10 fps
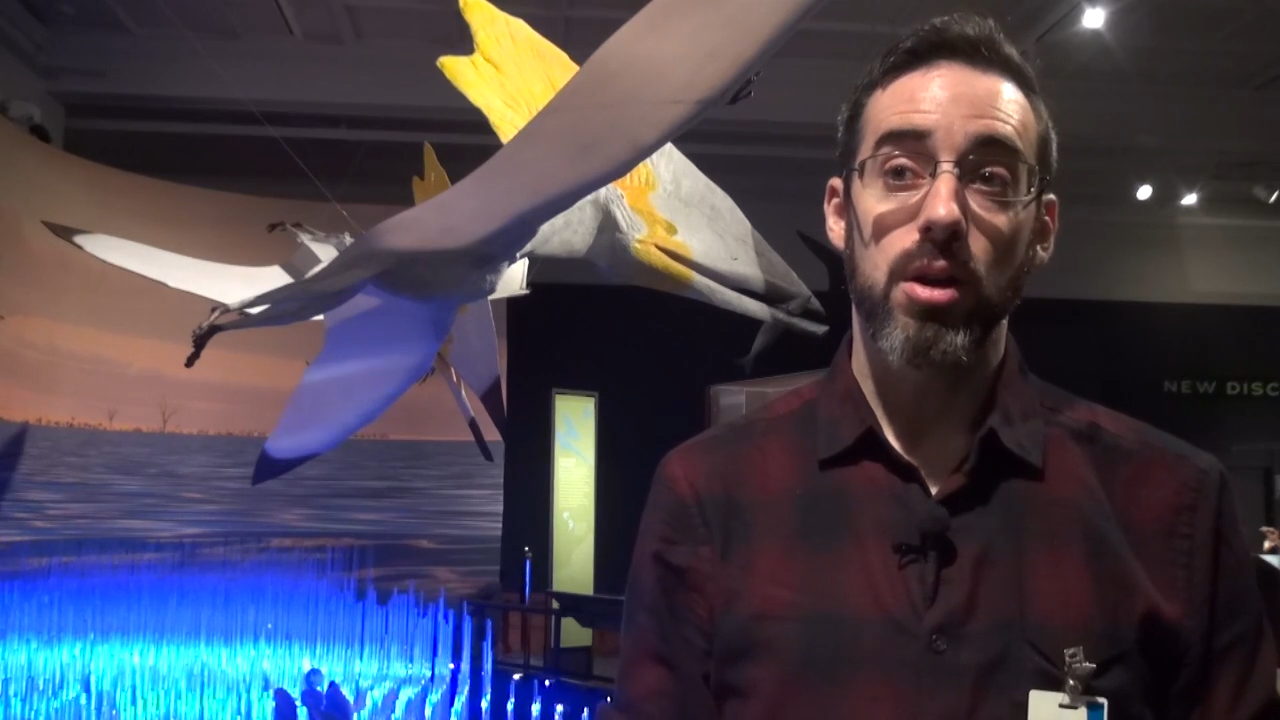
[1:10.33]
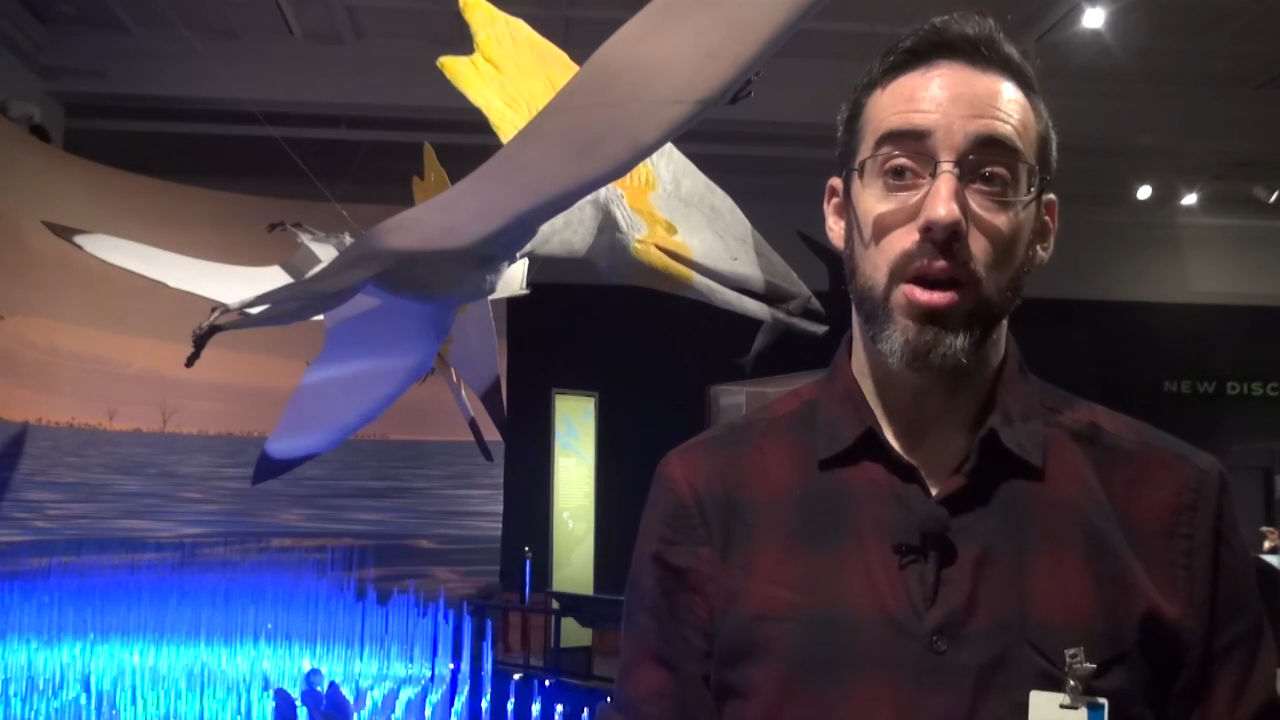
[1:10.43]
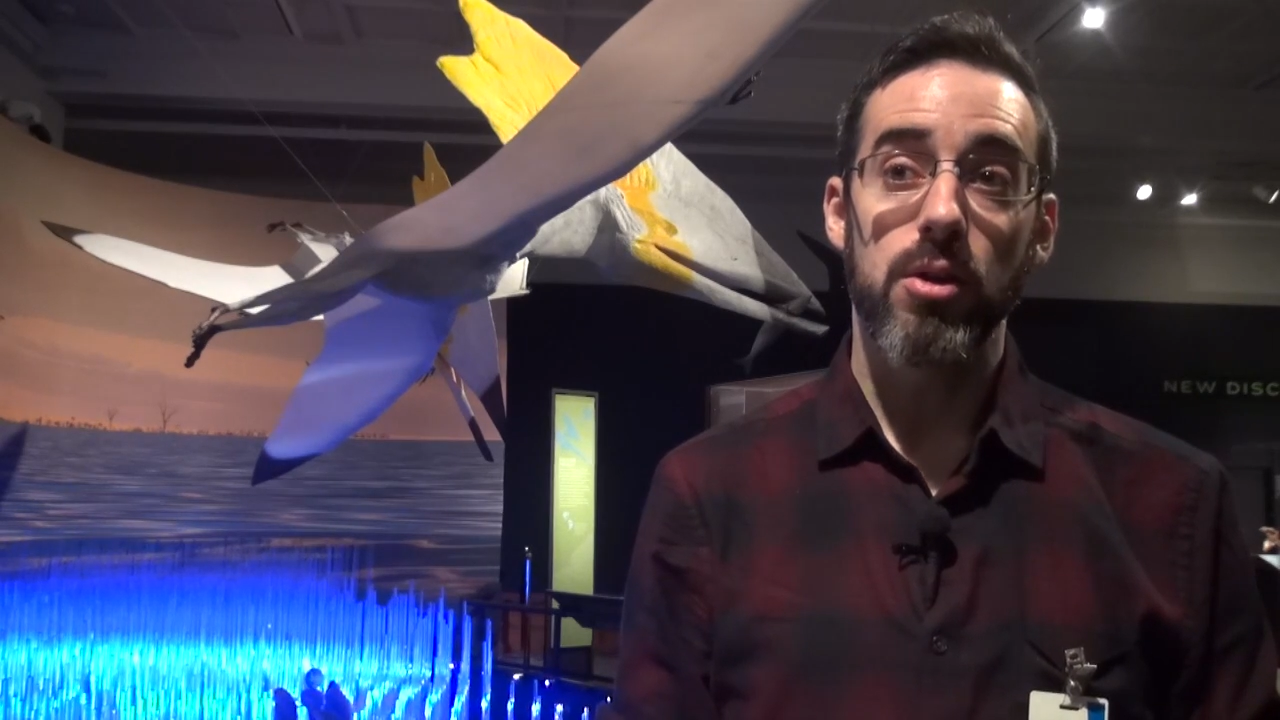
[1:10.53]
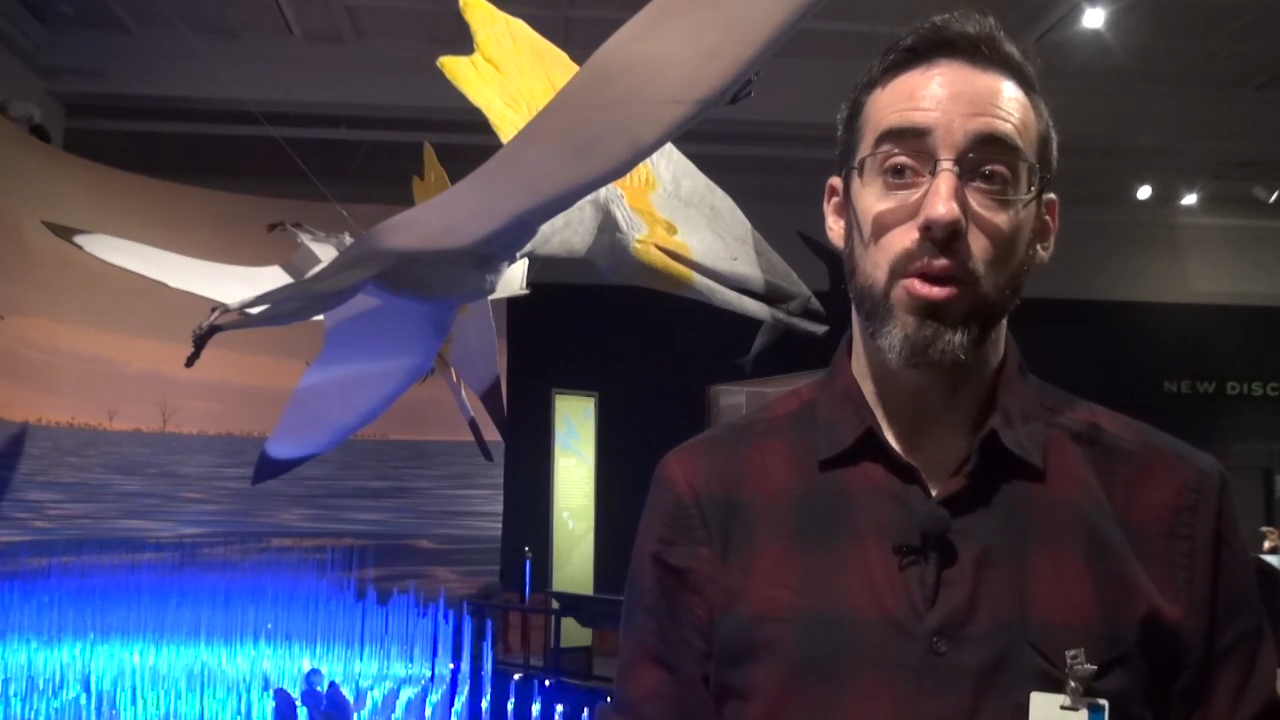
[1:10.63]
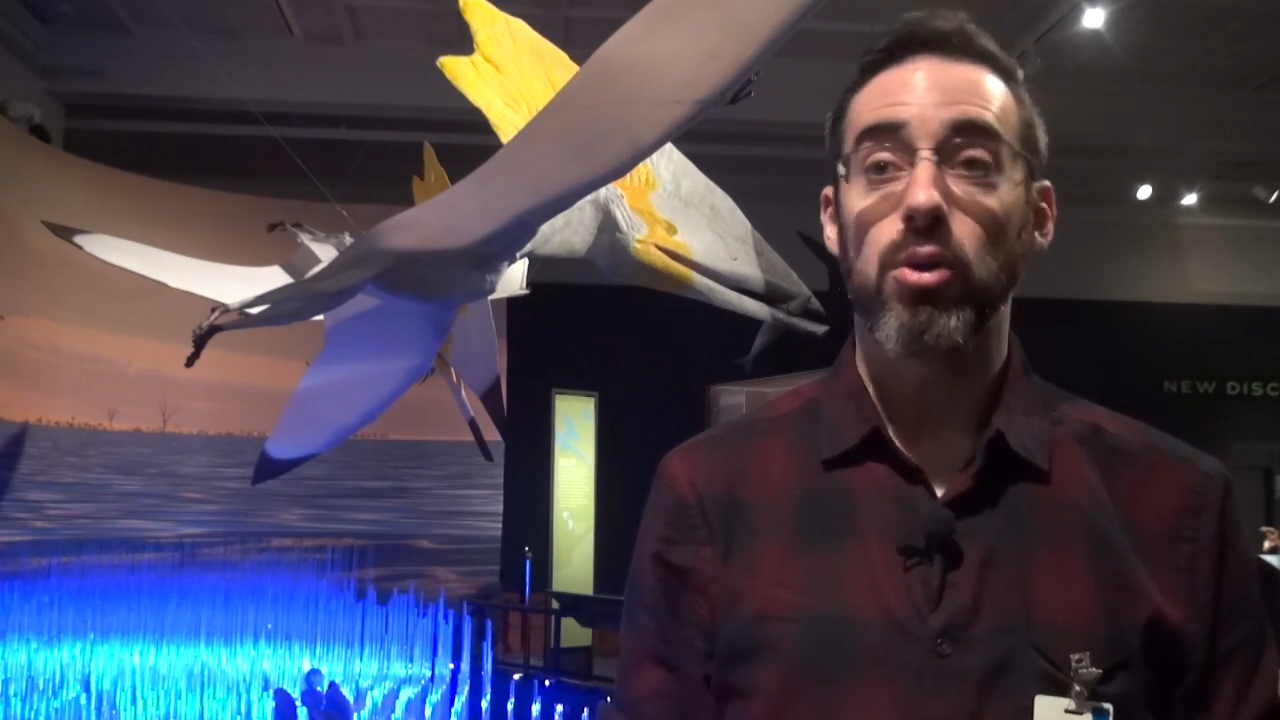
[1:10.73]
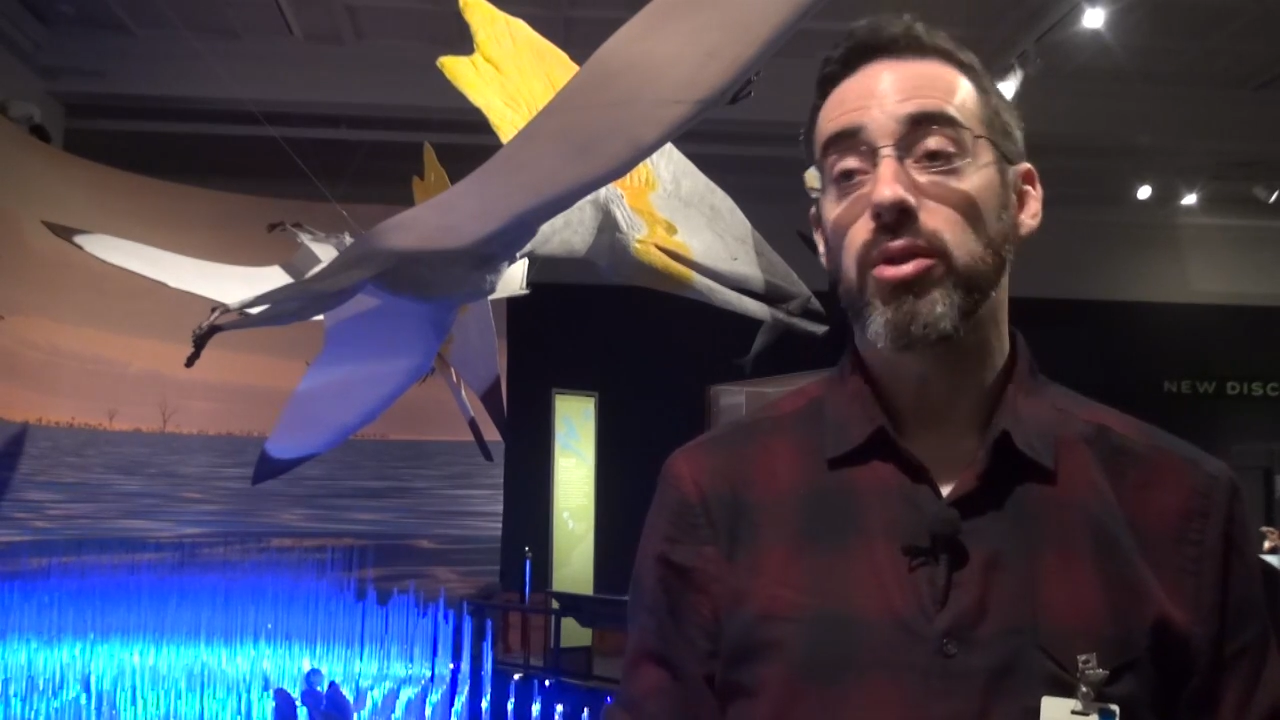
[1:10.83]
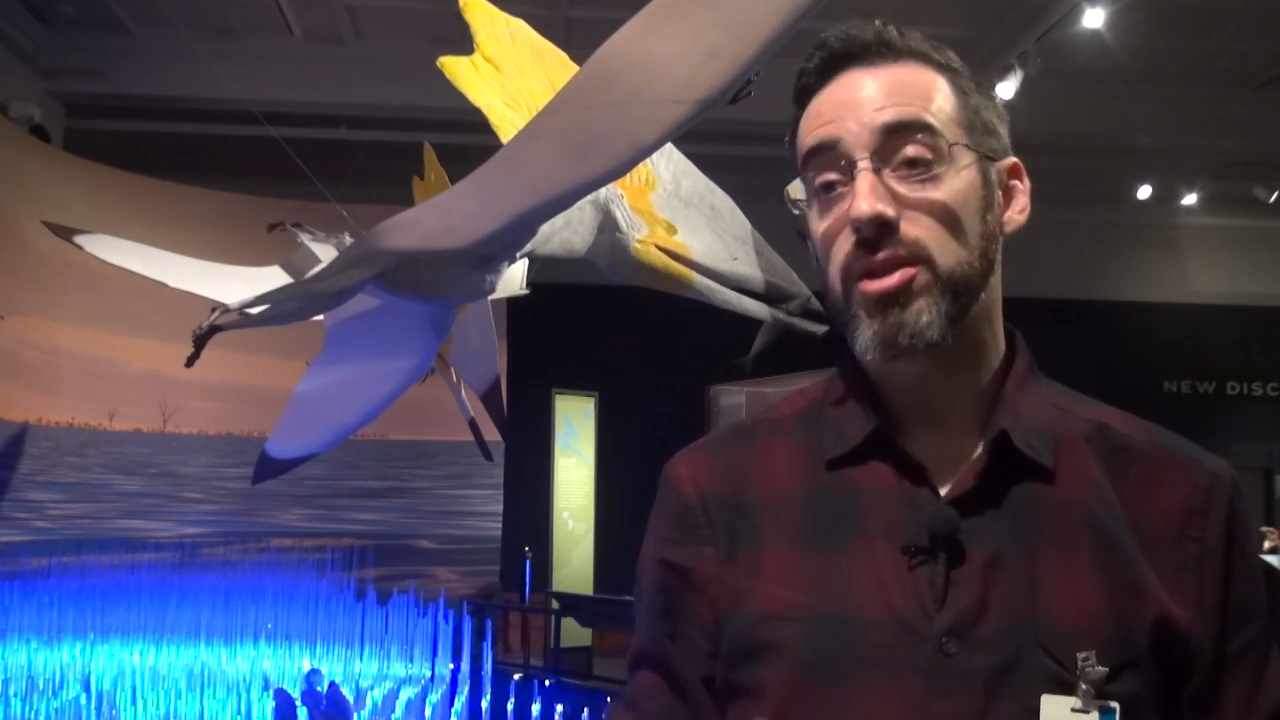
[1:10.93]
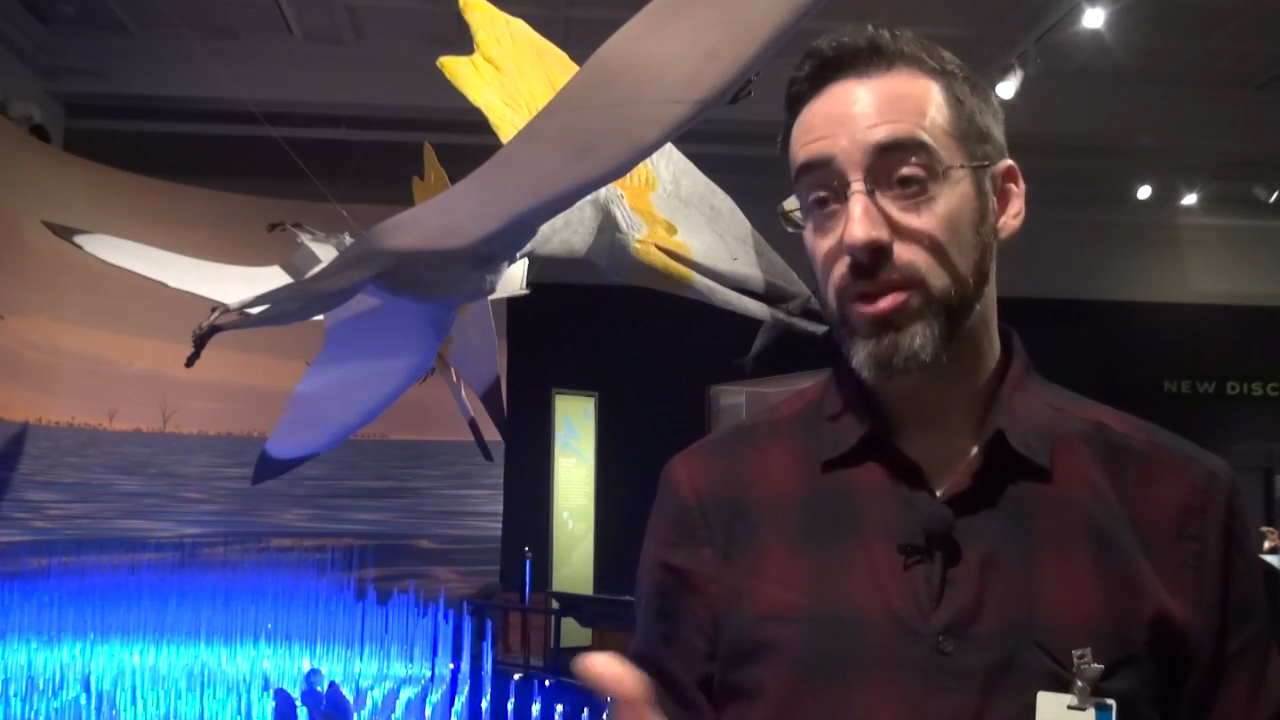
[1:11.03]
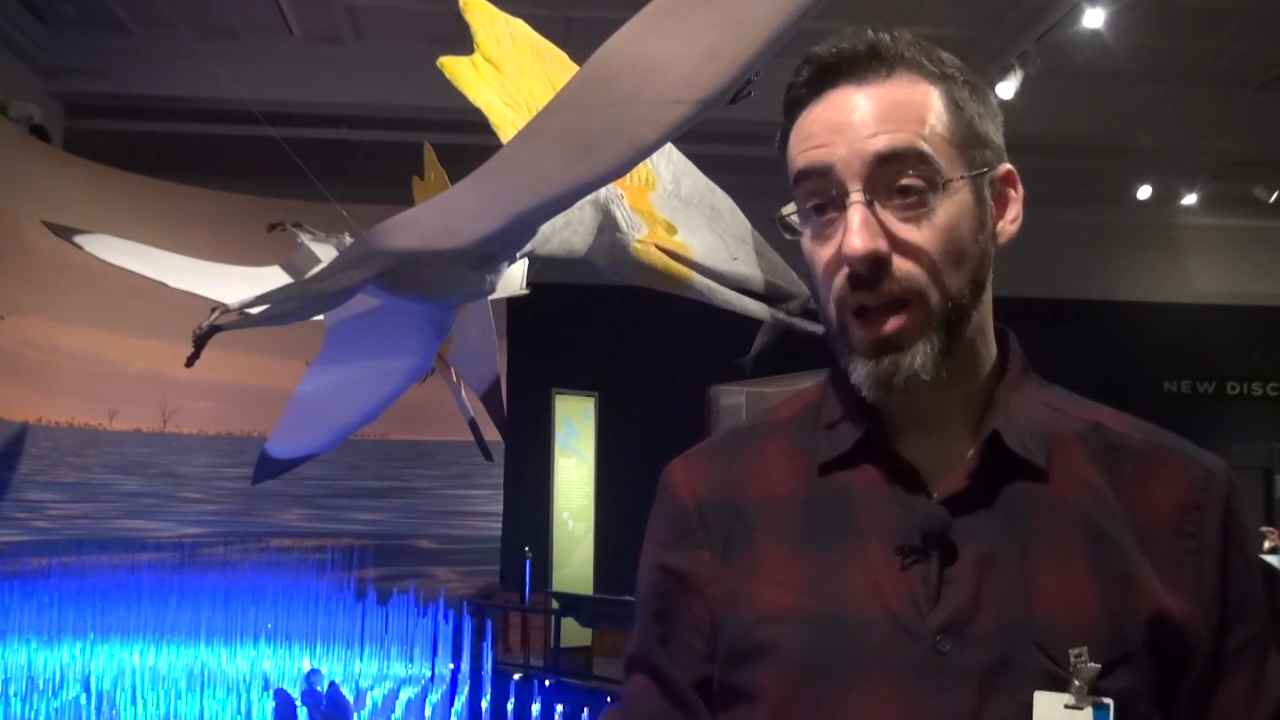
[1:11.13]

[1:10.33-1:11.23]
uh, or at least